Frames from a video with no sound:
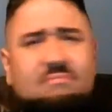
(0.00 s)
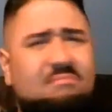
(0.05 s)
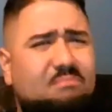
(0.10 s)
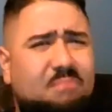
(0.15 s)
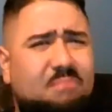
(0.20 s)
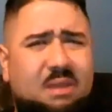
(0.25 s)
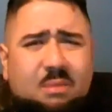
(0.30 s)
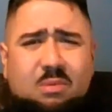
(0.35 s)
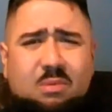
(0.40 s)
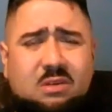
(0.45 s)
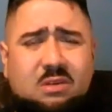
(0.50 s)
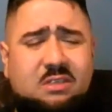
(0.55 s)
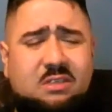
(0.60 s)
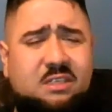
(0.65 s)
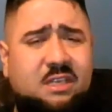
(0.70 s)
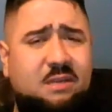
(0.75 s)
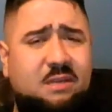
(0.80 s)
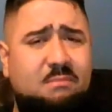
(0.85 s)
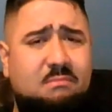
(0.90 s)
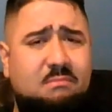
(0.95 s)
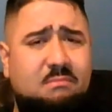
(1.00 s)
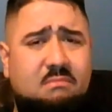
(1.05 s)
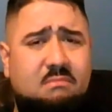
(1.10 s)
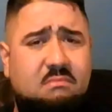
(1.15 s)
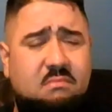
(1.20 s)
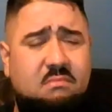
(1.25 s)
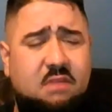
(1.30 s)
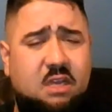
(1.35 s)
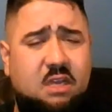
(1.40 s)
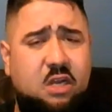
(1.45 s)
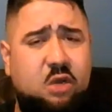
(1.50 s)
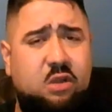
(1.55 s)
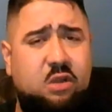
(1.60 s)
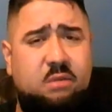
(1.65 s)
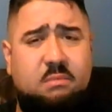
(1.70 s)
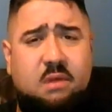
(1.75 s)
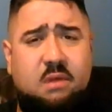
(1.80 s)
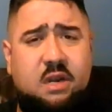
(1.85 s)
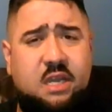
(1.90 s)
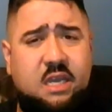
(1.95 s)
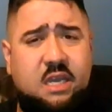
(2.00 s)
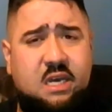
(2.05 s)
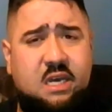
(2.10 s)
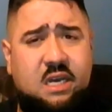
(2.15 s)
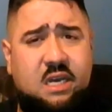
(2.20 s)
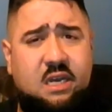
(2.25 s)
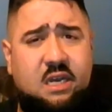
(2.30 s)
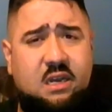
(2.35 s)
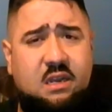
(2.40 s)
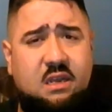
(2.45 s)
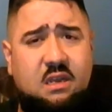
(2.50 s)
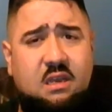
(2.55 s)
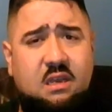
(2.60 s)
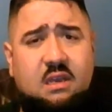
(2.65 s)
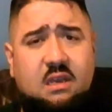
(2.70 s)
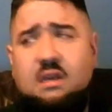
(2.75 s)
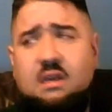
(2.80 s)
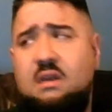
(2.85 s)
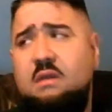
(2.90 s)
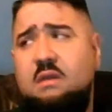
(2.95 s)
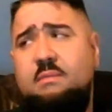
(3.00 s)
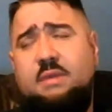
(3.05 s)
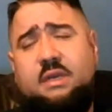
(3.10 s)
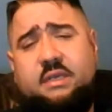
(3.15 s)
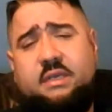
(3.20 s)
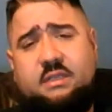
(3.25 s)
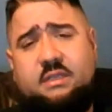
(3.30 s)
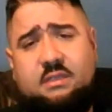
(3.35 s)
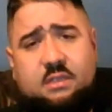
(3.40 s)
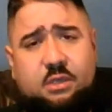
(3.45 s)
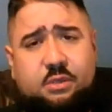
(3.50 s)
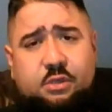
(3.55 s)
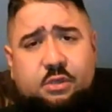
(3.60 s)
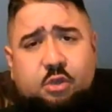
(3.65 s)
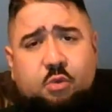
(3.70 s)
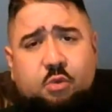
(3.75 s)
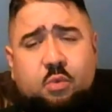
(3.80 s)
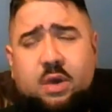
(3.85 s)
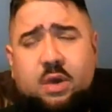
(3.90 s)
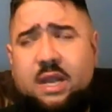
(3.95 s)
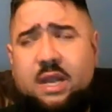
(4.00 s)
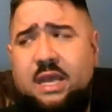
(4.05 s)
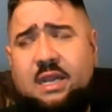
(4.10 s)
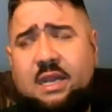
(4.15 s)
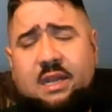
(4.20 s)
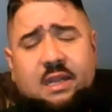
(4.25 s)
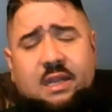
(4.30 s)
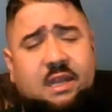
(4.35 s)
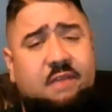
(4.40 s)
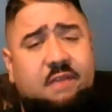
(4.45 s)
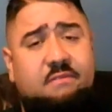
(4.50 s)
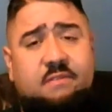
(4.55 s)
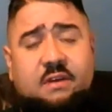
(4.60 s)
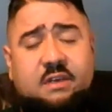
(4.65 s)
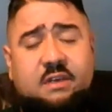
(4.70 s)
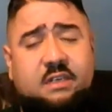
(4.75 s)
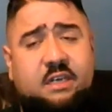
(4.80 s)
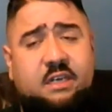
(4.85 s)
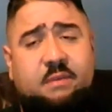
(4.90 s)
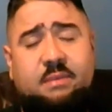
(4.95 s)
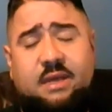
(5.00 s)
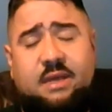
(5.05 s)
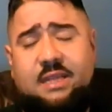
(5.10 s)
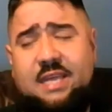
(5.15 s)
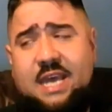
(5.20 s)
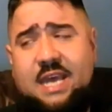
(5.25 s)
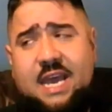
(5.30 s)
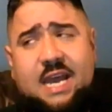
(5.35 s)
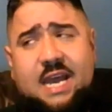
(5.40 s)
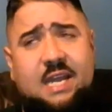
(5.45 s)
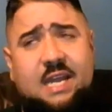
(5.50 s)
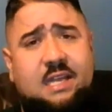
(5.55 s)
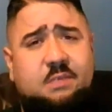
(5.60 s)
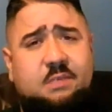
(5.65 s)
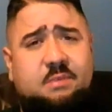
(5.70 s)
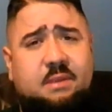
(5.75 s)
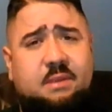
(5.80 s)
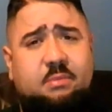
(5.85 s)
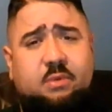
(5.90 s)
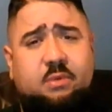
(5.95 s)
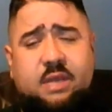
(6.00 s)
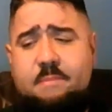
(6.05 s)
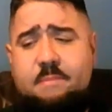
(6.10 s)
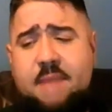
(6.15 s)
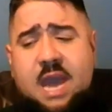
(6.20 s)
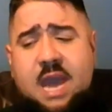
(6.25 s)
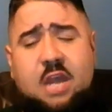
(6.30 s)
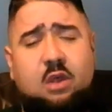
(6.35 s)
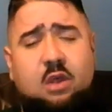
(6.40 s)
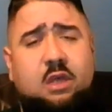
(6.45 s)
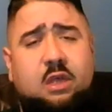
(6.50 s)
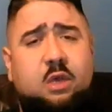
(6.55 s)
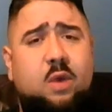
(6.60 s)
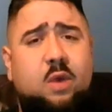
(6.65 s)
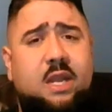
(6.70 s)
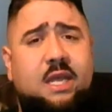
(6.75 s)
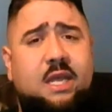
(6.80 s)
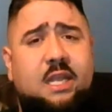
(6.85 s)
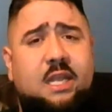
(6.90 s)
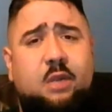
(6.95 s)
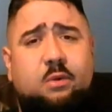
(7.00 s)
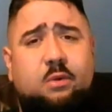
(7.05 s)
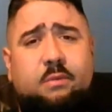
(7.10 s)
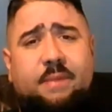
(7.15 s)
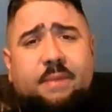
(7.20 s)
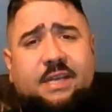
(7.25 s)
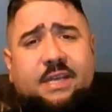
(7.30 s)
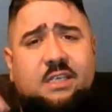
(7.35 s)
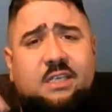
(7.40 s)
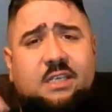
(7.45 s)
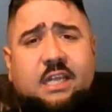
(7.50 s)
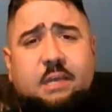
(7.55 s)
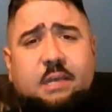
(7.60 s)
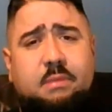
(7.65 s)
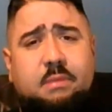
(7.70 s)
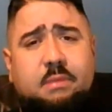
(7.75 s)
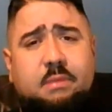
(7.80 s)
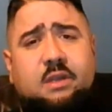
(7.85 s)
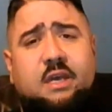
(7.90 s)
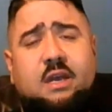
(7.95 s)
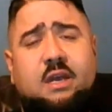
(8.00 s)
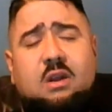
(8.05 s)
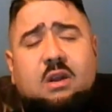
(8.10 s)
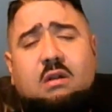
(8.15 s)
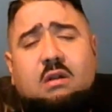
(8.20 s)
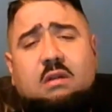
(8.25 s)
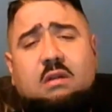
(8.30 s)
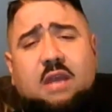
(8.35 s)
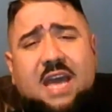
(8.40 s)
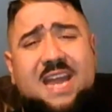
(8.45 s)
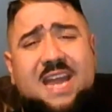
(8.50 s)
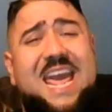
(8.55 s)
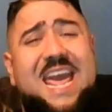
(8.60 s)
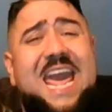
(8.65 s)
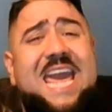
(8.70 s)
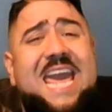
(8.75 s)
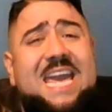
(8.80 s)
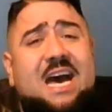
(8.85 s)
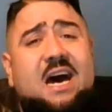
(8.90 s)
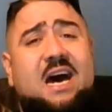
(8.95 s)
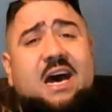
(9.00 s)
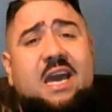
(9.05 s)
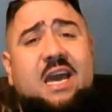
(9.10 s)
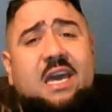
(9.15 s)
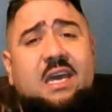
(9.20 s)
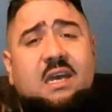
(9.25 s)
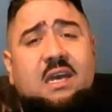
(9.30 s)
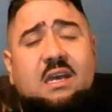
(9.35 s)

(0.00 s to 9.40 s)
people are seeing, you know, their money cut because YouTube went in and they fucked up. Like they had these people that manually went in and they were basically building an AI